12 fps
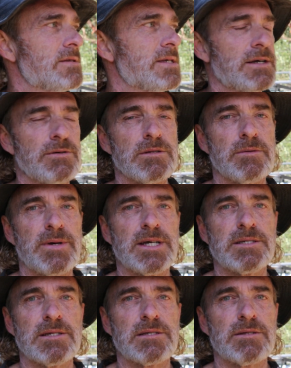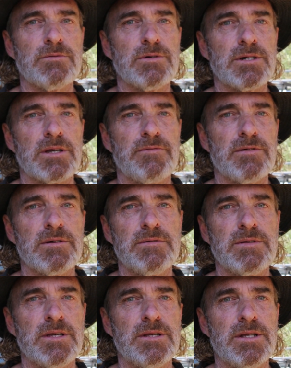to take all the basics to work if I
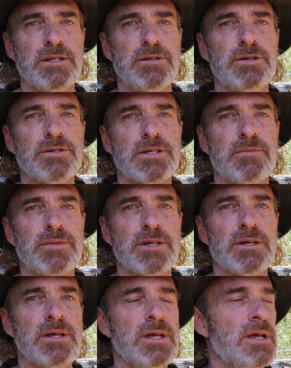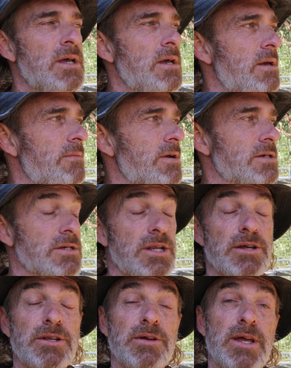need to do something, because I
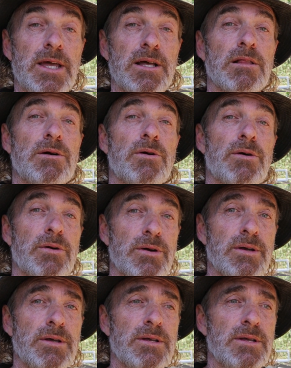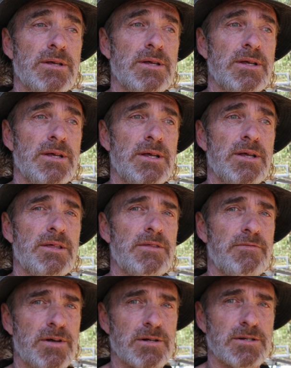don't know how long
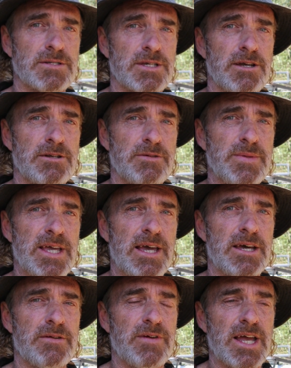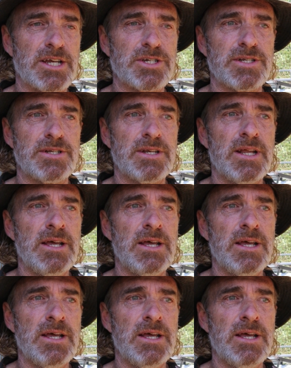the Falcon's going to be out of action.